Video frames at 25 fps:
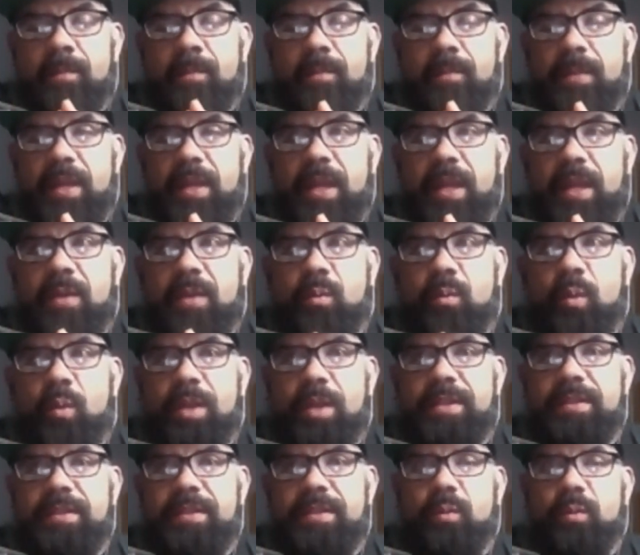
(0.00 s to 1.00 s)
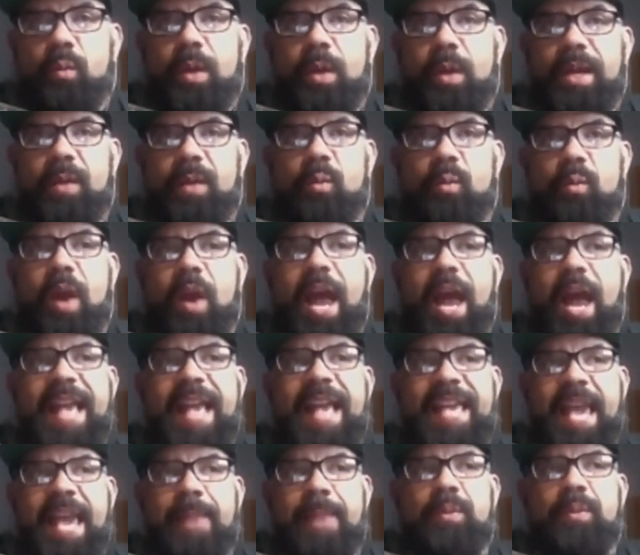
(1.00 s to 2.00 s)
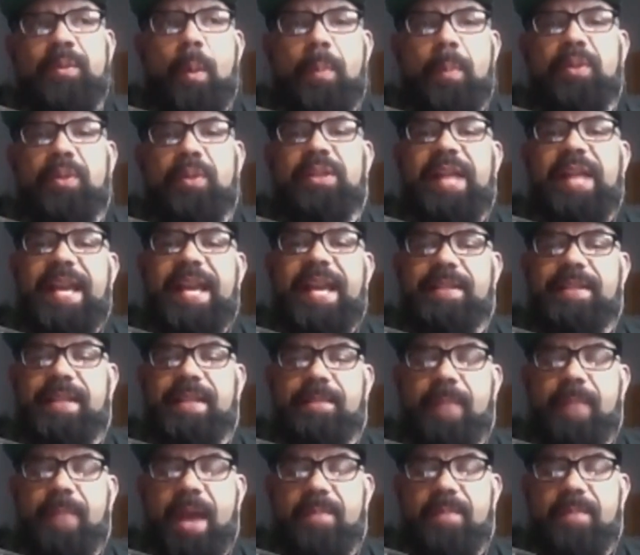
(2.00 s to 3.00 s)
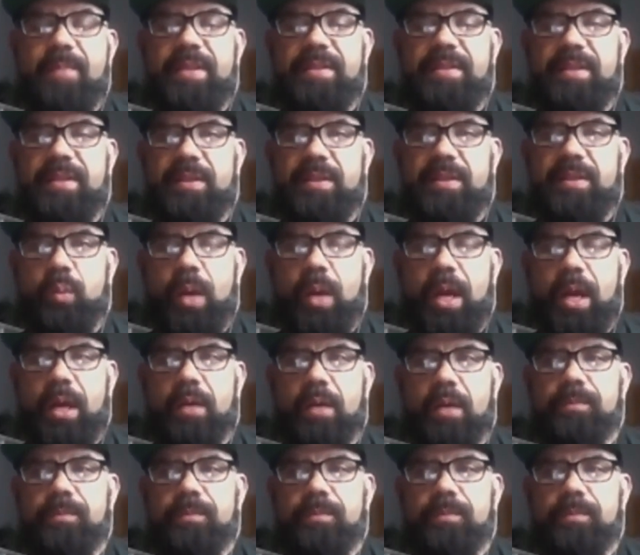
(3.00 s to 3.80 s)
where I came to a place in my business where,